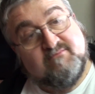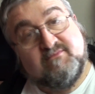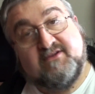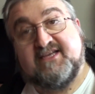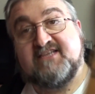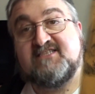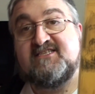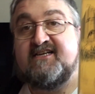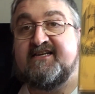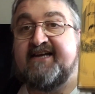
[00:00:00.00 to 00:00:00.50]
But
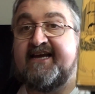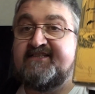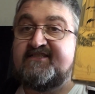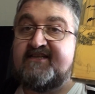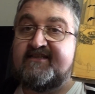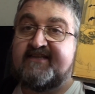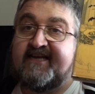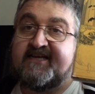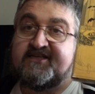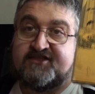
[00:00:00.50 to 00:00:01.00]
this is a nice
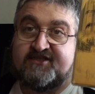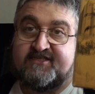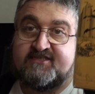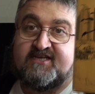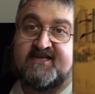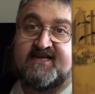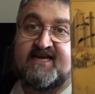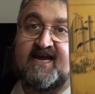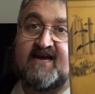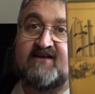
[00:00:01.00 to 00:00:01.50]
addition.
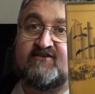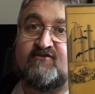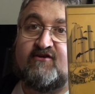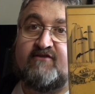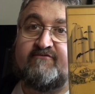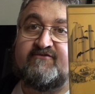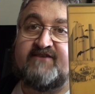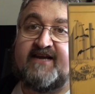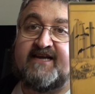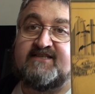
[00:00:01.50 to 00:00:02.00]
You get a
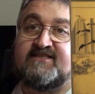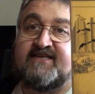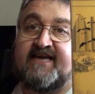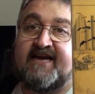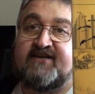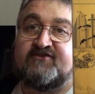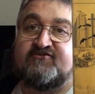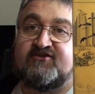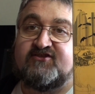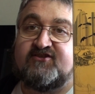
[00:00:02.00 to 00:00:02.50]
lot of nice
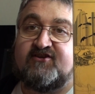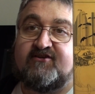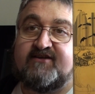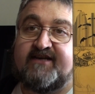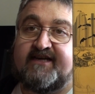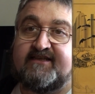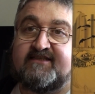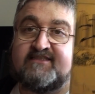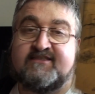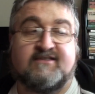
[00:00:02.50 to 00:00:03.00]
extras on
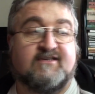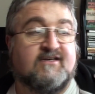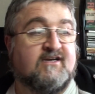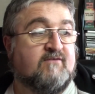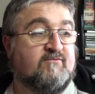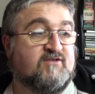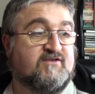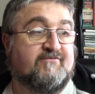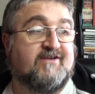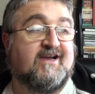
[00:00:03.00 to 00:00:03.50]
it,
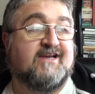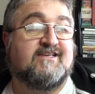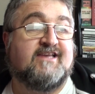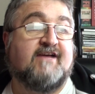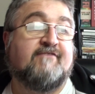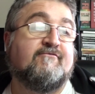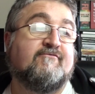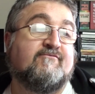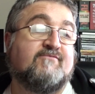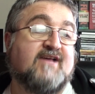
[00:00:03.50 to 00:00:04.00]
which are very
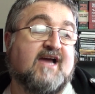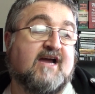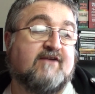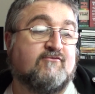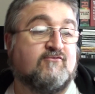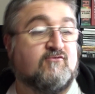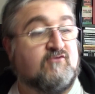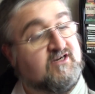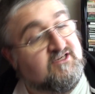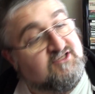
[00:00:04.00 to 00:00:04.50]
different from the
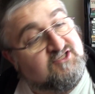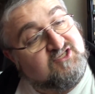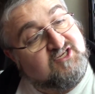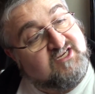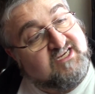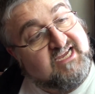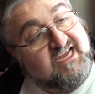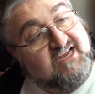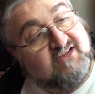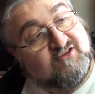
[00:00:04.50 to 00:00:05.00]
Arrow one, so
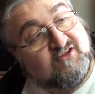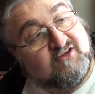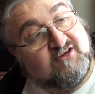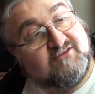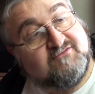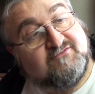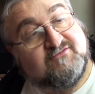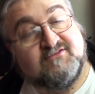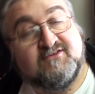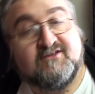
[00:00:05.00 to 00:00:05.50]
you get a
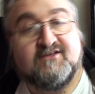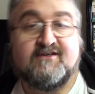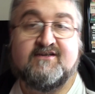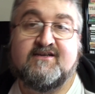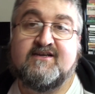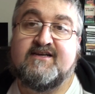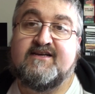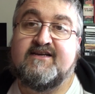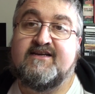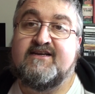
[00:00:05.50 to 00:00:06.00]
lot
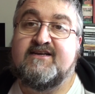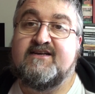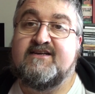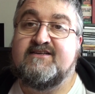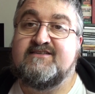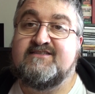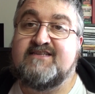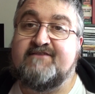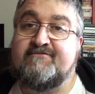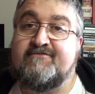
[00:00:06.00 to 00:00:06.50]
of
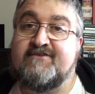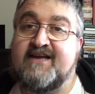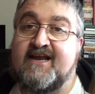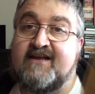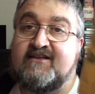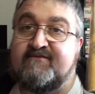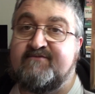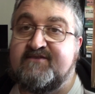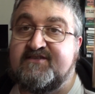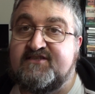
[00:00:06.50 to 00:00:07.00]
different
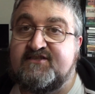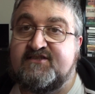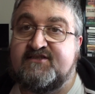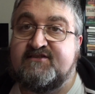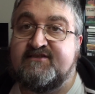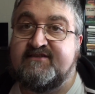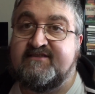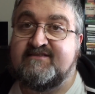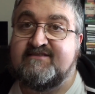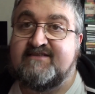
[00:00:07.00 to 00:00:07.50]

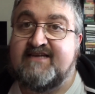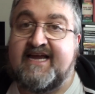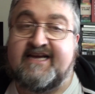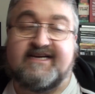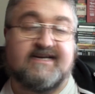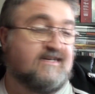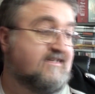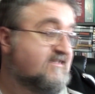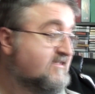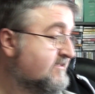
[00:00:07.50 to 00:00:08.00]
elements in
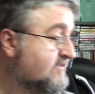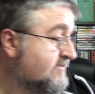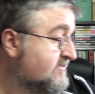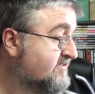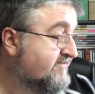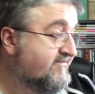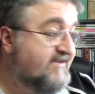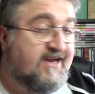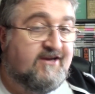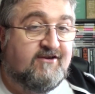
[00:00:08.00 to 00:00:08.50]
it.
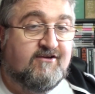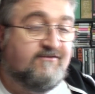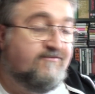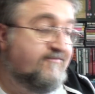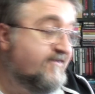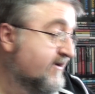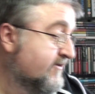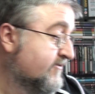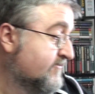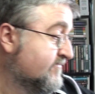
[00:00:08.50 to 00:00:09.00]
It's a very good
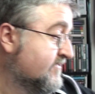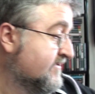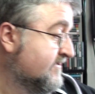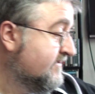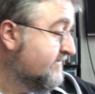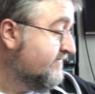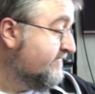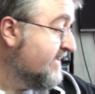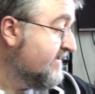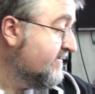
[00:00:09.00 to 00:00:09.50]
film,
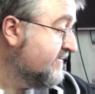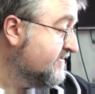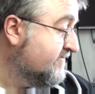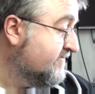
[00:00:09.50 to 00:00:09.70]
very